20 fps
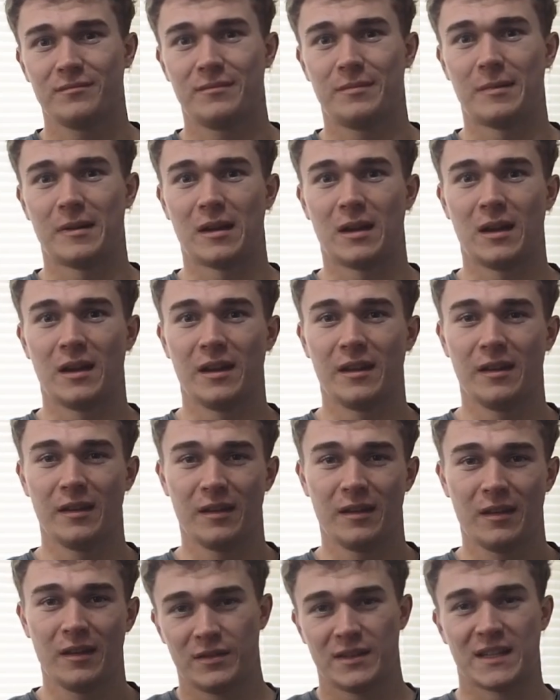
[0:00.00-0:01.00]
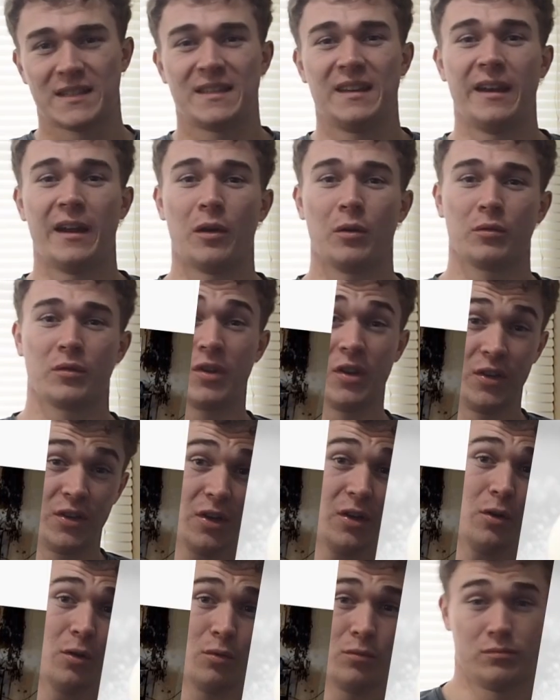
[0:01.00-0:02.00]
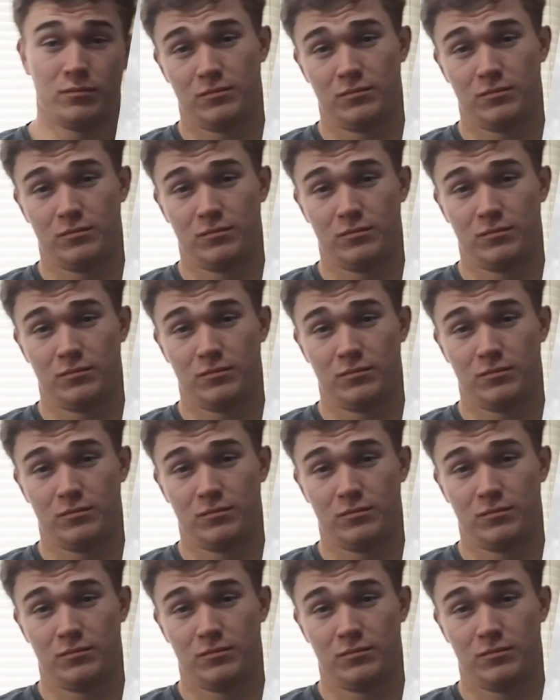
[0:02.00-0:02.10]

by testing out Godot.